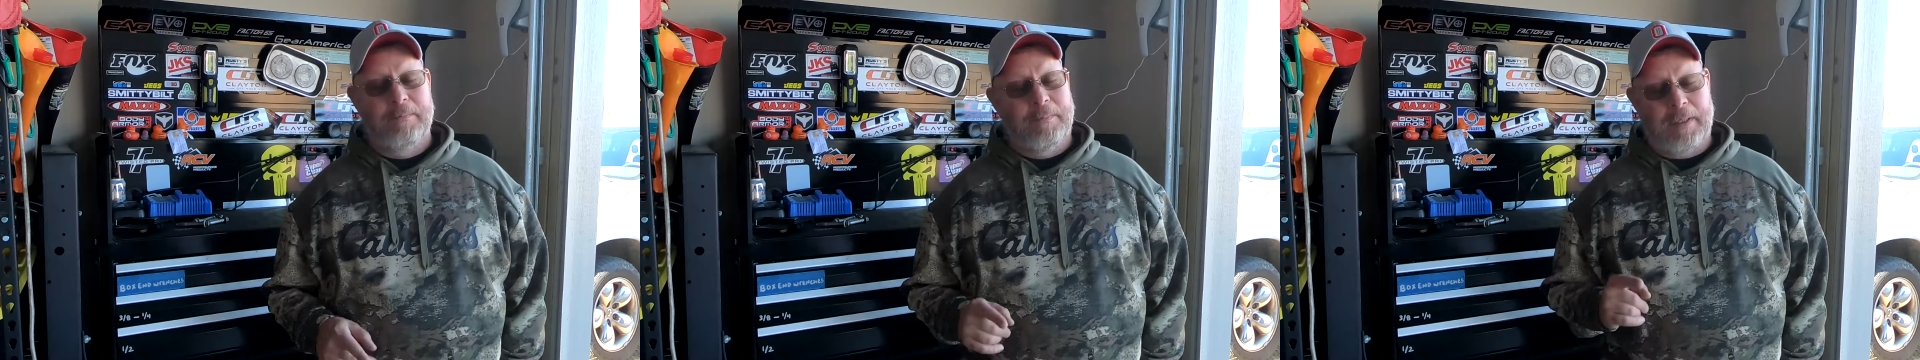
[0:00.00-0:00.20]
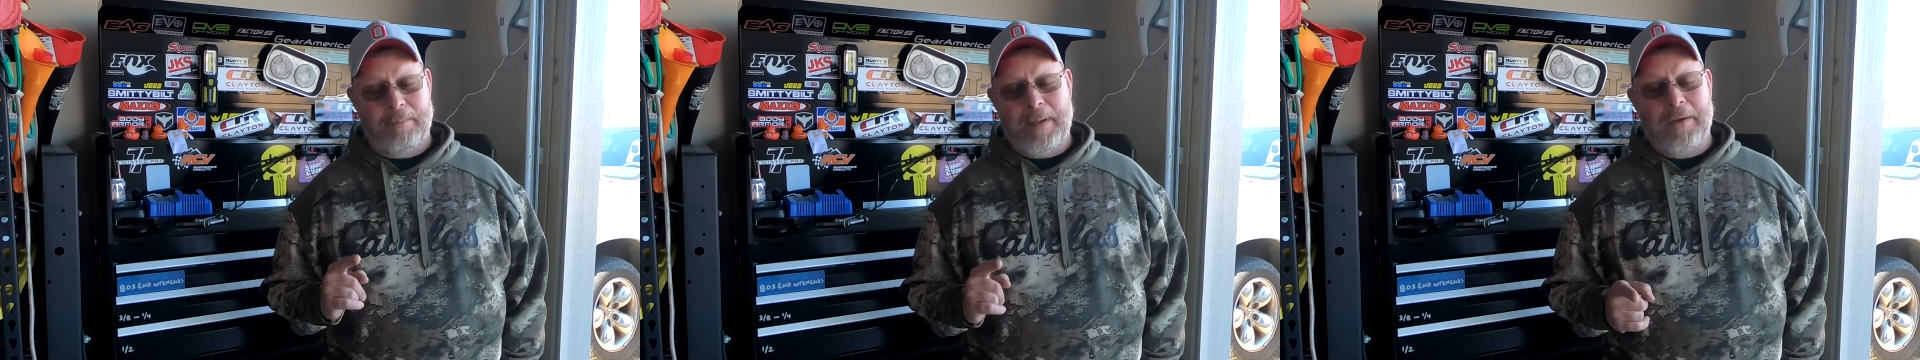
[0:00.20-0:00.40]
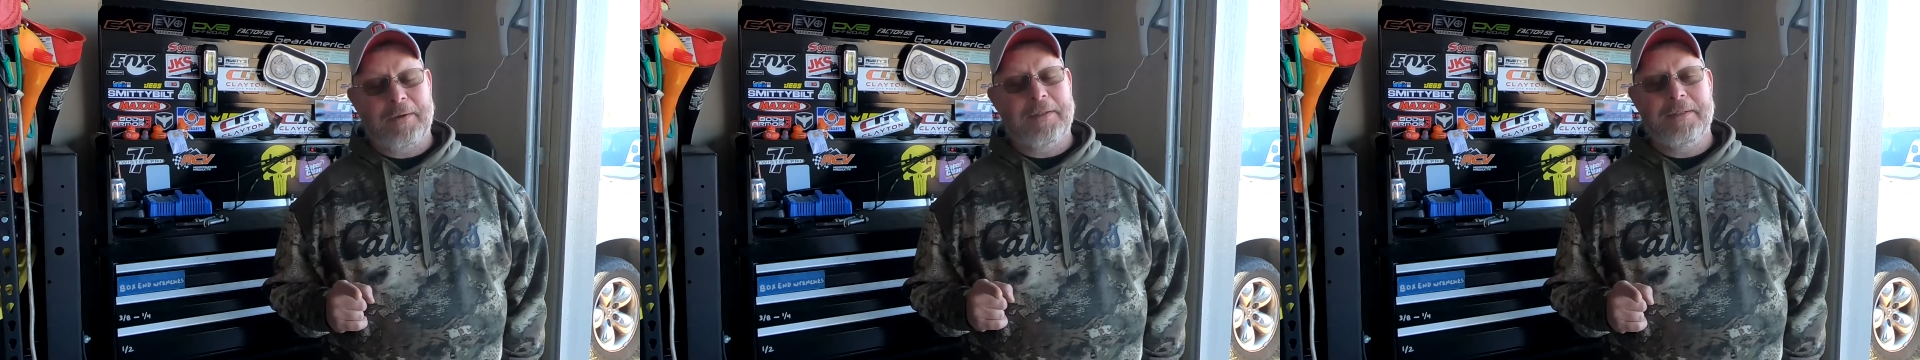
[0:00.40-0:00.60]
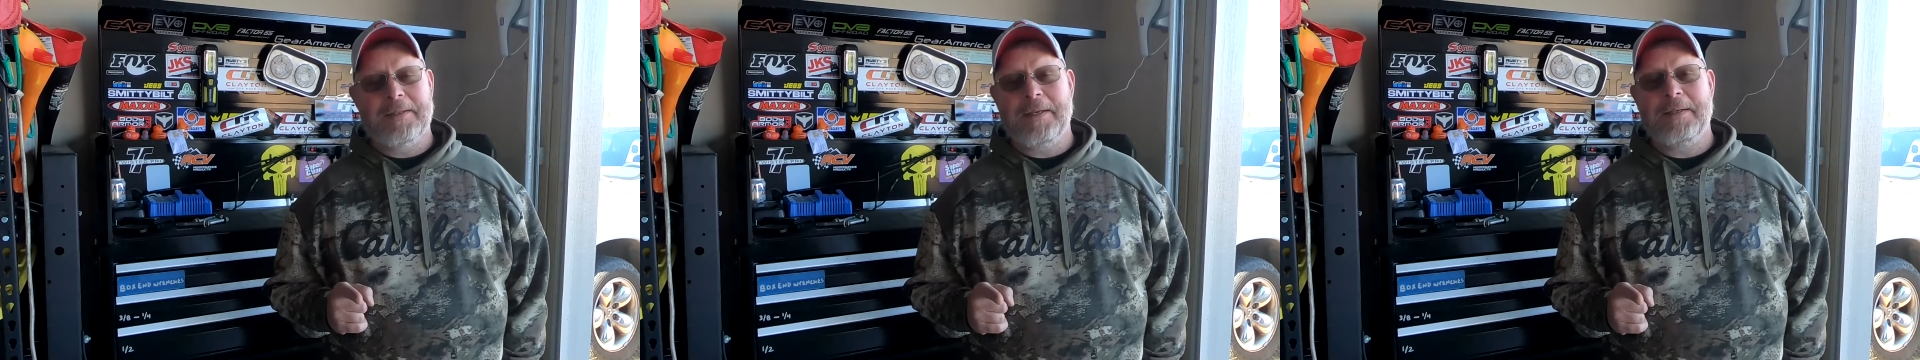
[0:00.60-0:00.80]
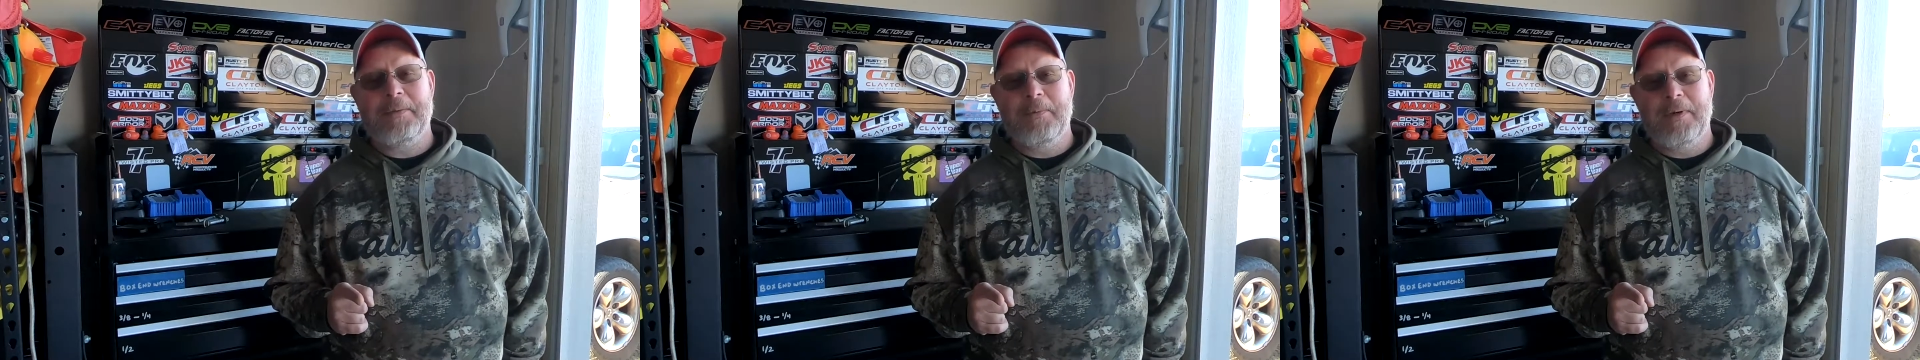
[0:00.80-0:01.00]
But I'm not going to
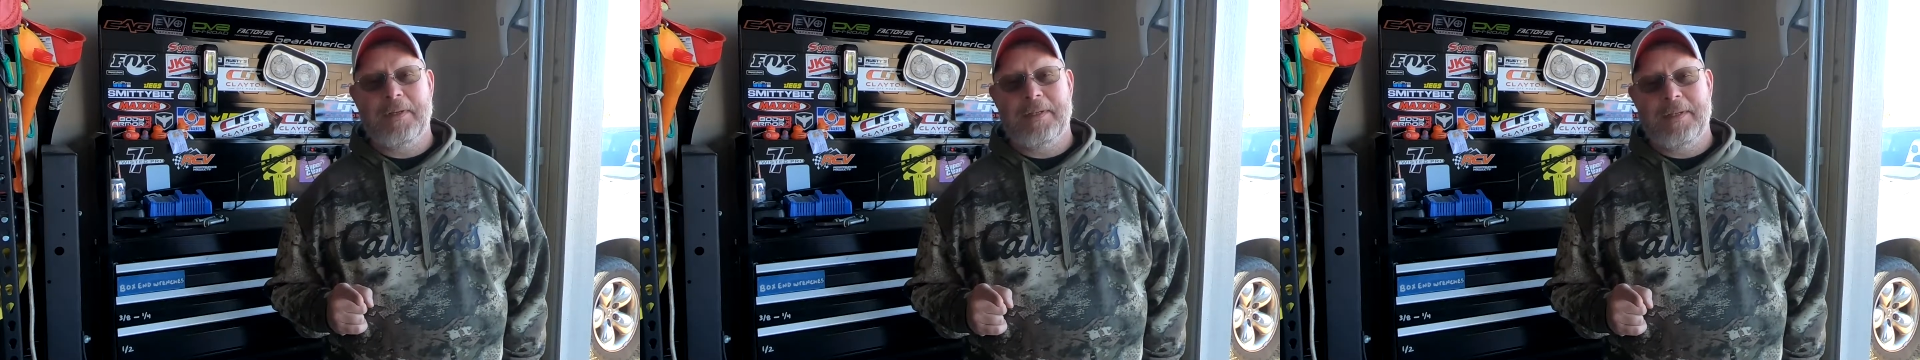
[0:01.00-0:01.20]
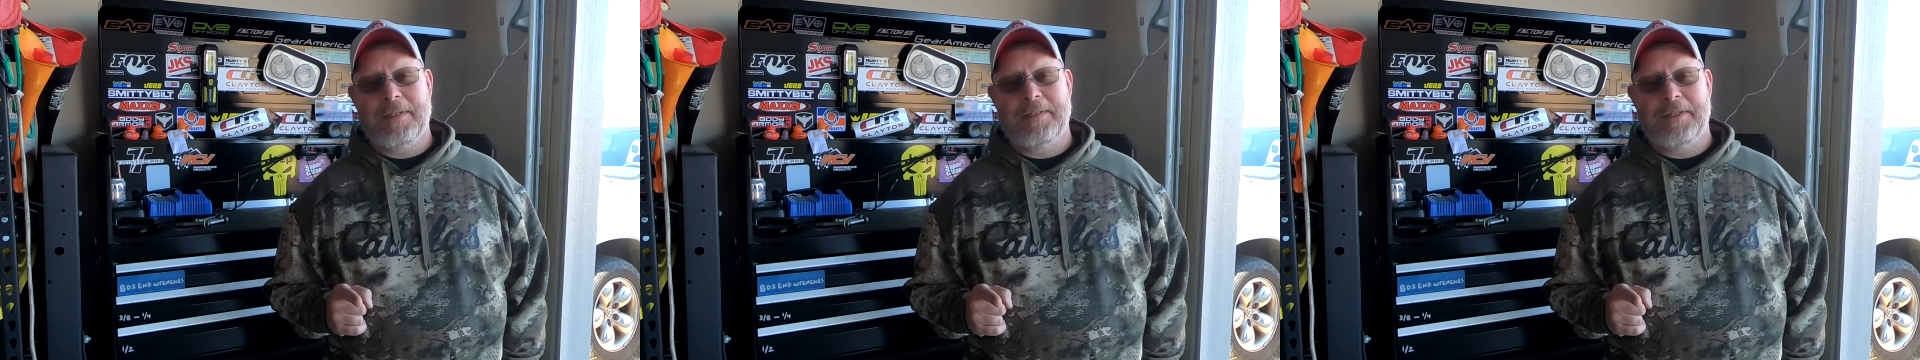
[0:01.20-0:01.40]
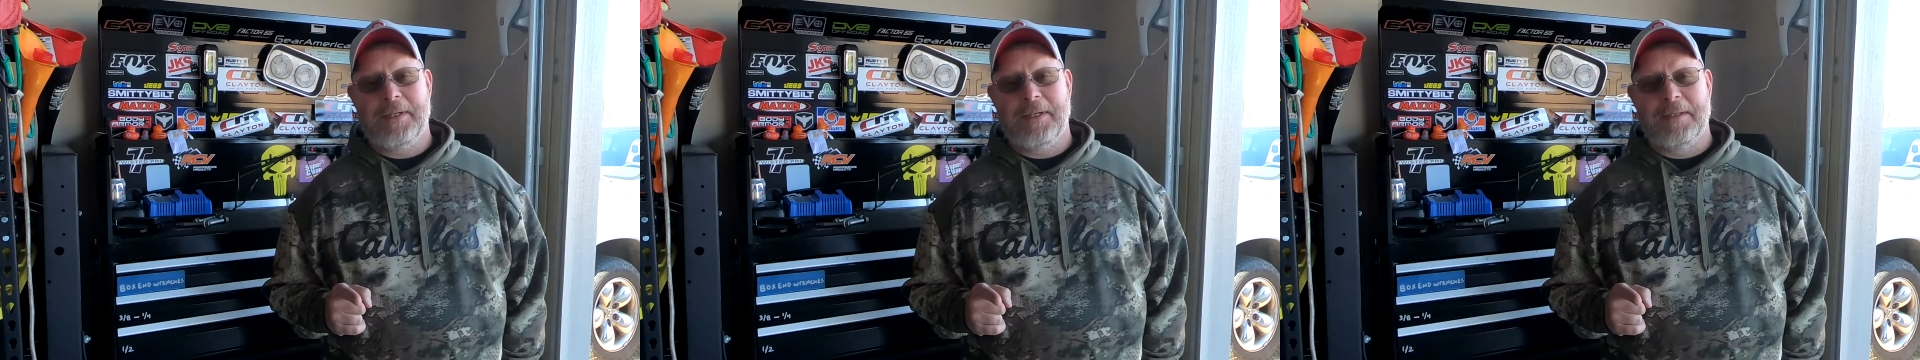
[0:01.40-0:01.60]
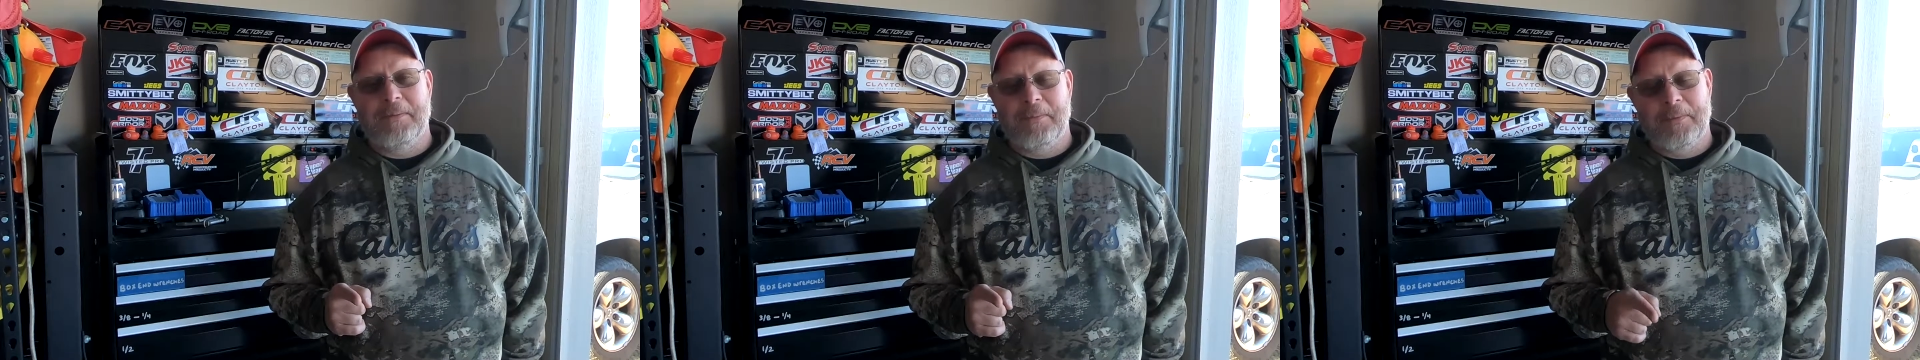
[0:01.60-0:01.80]
tell you what it is yet.